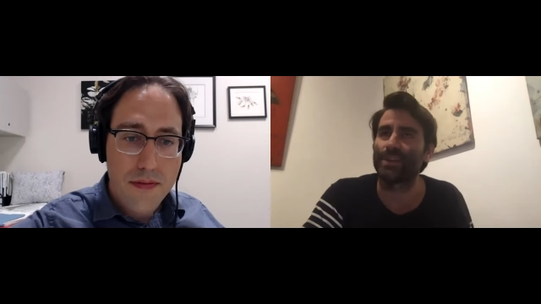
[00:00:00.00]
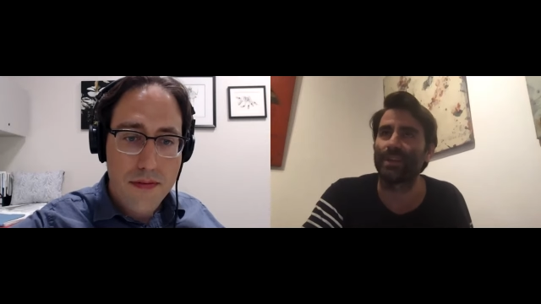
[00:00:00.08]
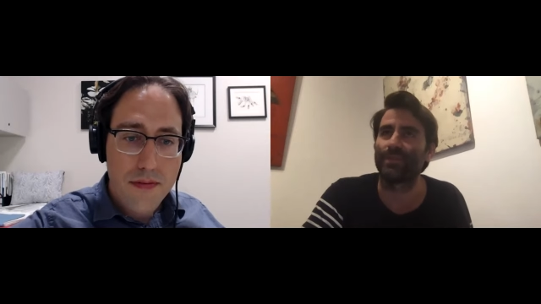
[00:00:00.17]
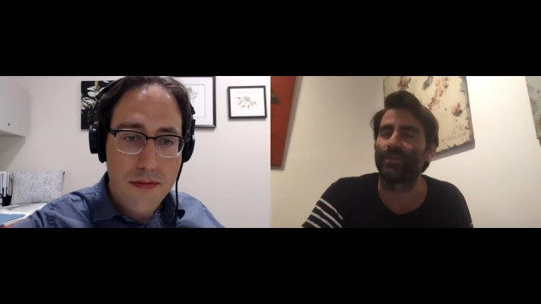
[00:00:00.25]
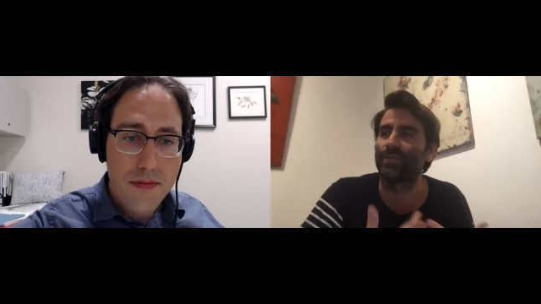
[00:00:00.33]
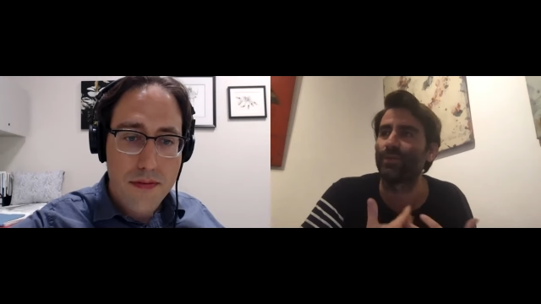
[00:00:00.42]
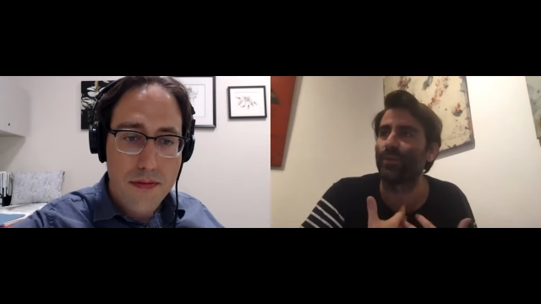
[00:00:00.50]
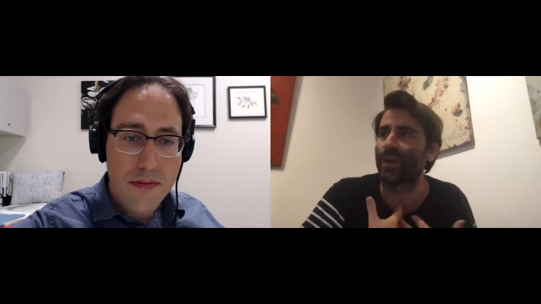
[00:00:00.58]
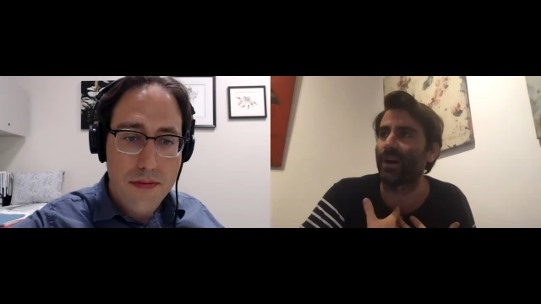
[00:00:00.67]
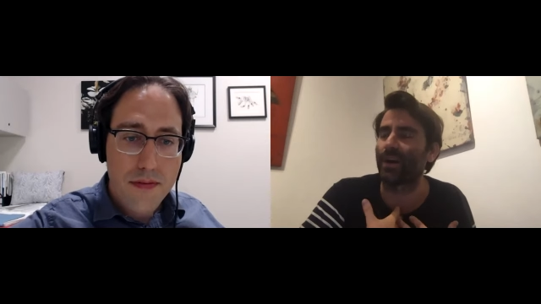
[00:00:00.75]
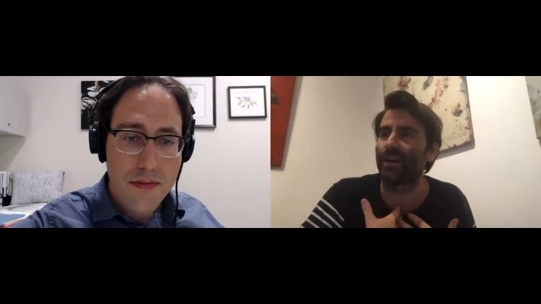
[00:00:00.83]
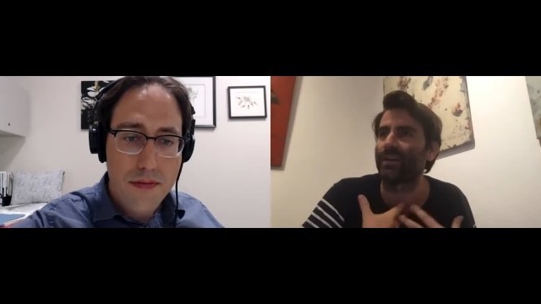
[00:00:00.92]
Speaker 1: of who we
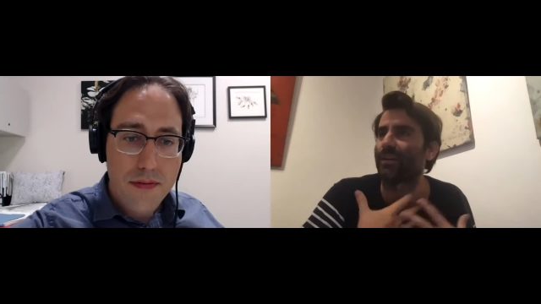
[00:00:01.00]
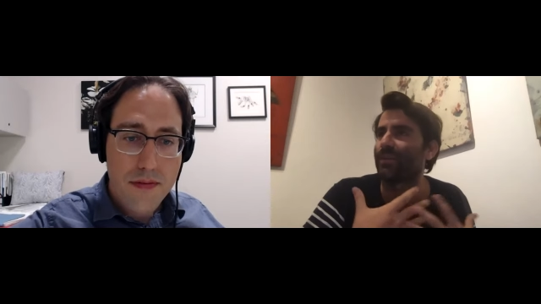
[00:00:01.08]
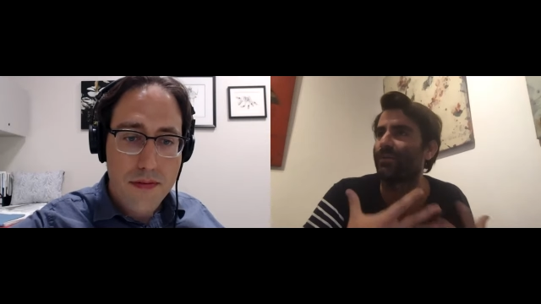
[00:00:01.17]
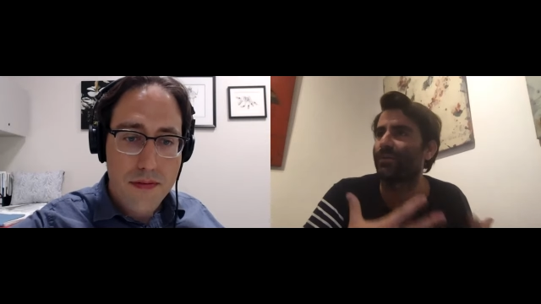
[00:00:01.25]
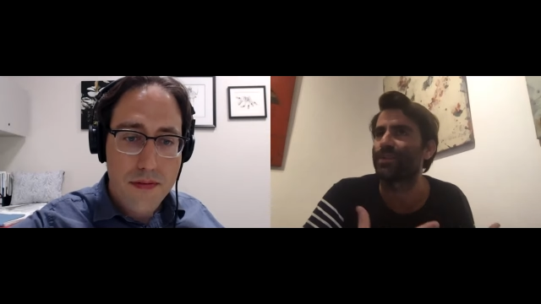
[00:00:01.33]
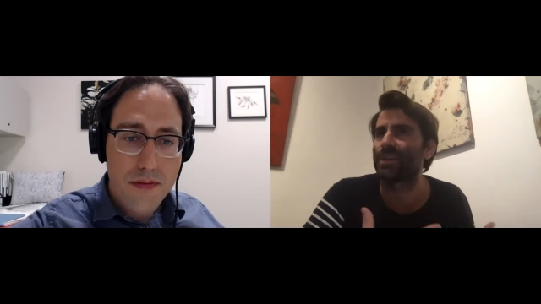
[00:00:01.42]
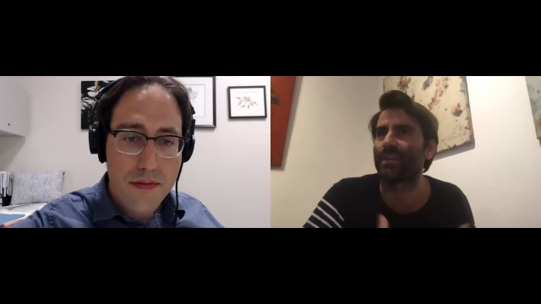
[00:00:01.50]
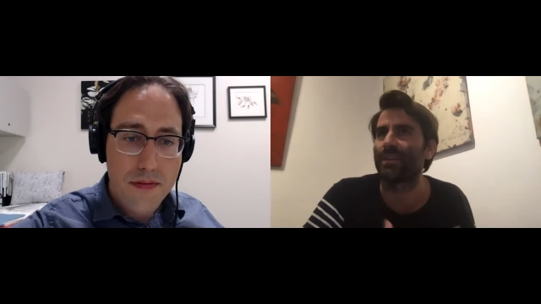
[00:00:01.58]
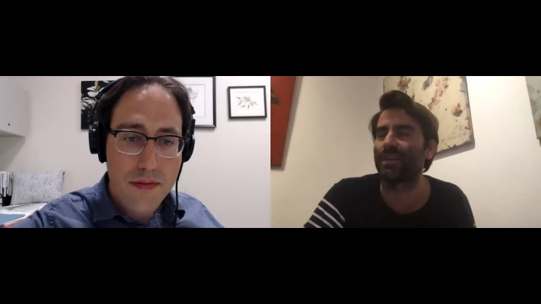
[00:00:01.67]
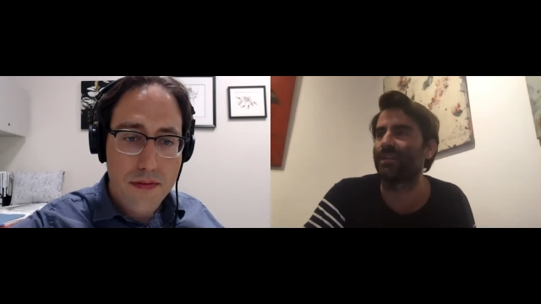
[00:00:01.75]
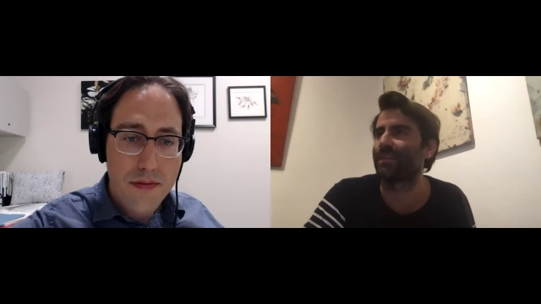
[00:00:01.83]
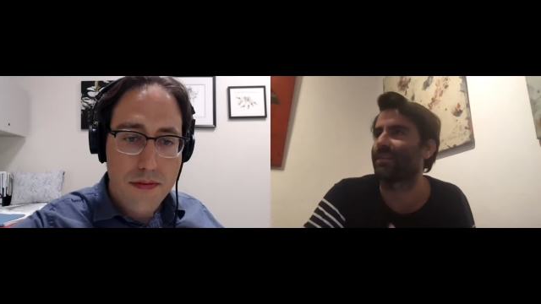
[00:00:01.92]
are and our
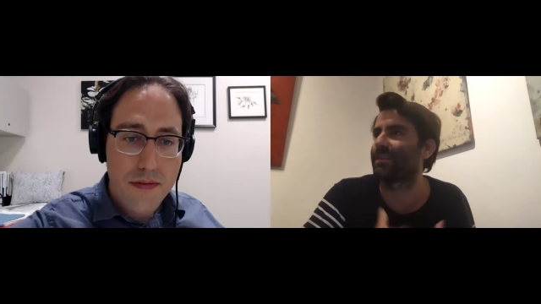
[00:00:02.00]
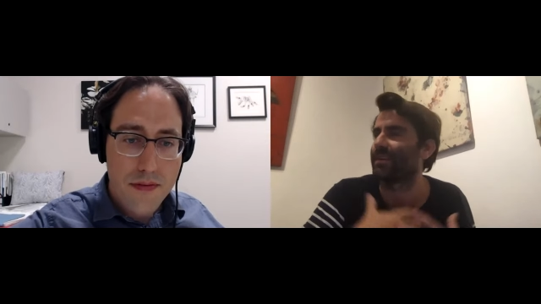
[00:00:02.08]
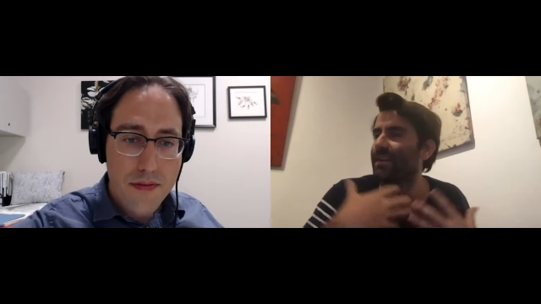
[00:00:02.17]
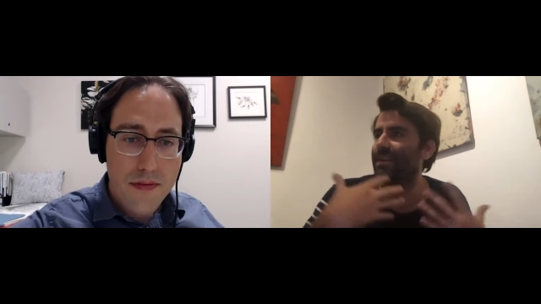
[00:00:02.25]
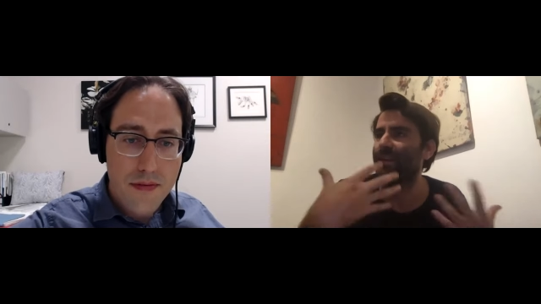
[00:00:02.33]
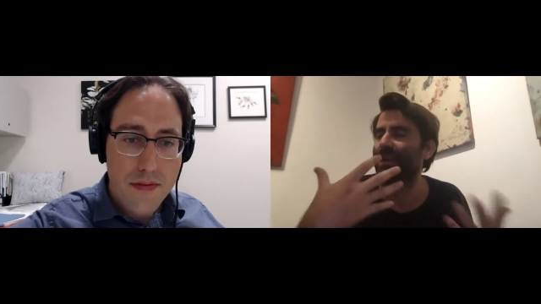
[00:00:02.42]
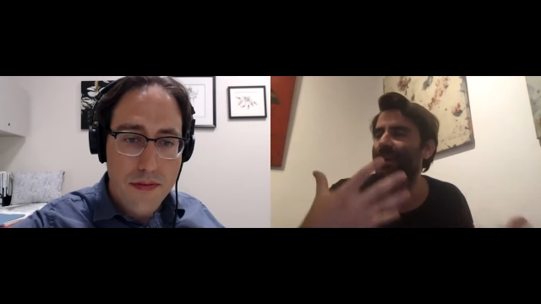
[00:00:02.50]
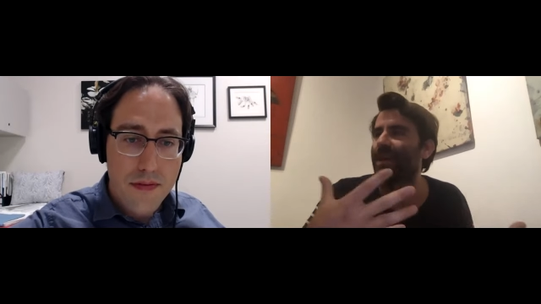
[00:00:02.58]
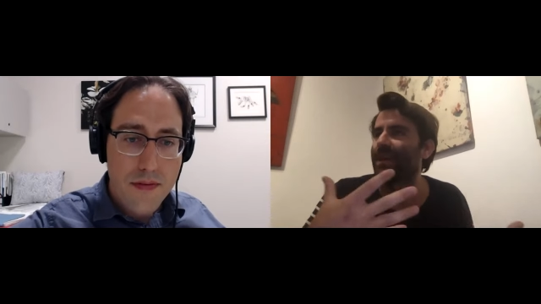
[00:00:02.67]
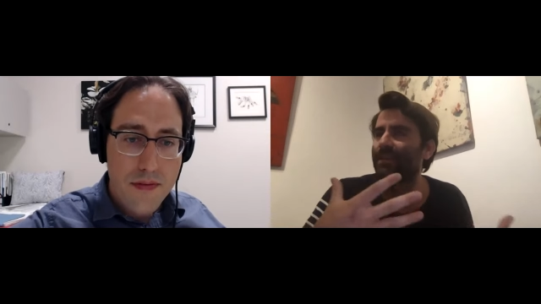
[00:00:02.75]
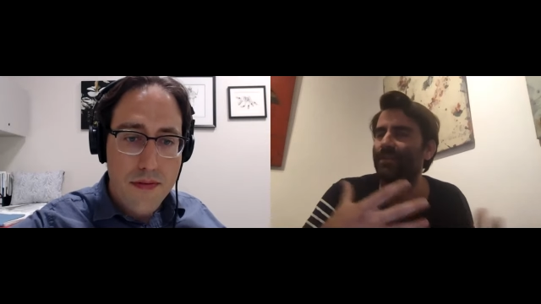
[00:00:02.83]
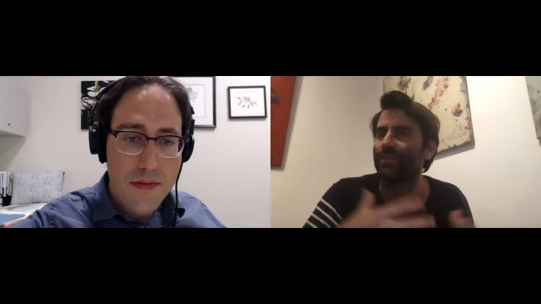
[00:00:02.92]
fragilities and,
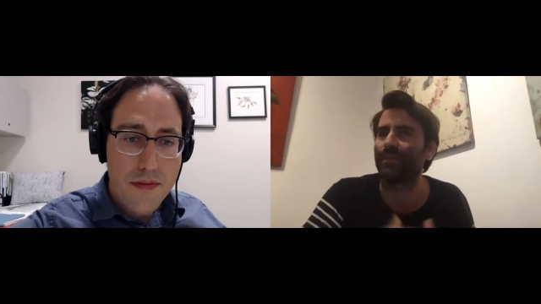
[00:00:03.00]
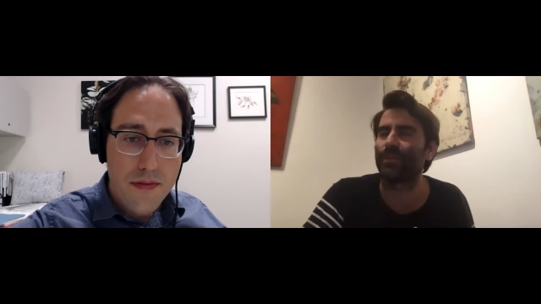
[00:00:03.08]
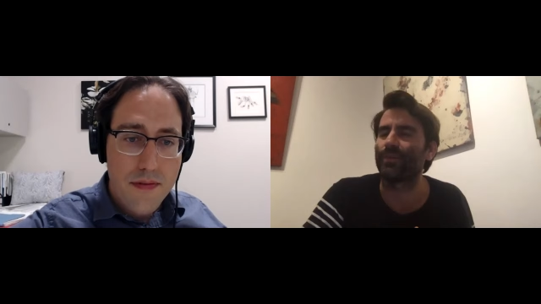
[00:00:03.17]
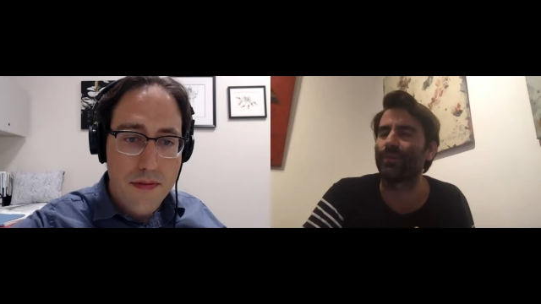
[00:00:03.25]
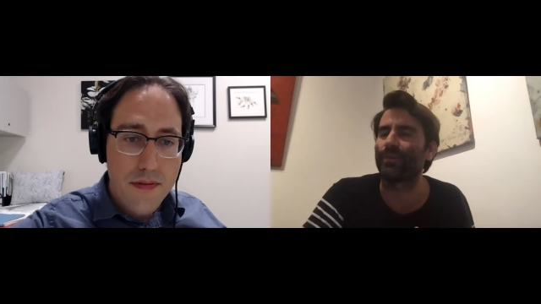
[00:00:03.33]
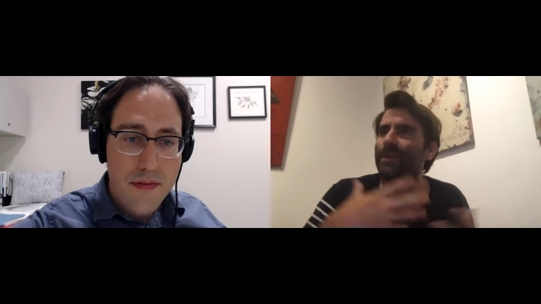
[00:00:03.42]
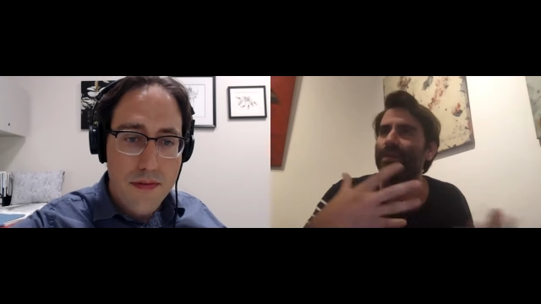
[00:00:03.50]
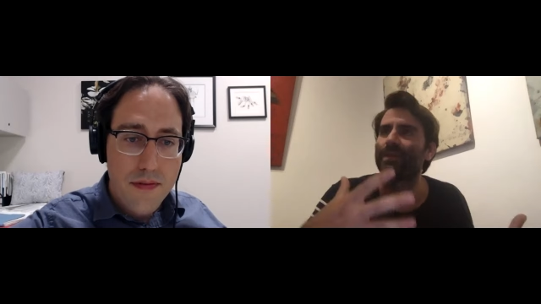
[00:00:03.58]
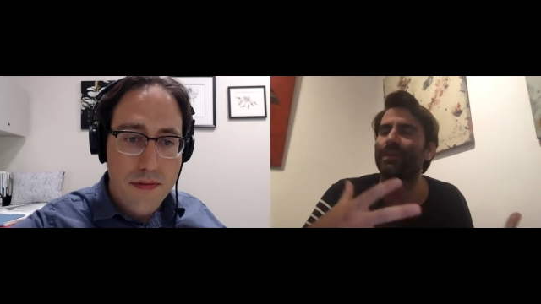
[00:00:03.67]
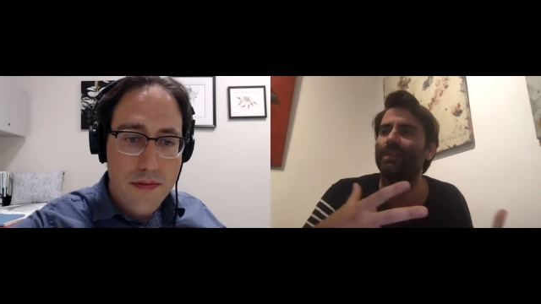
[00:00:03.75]
and vulnerabilities.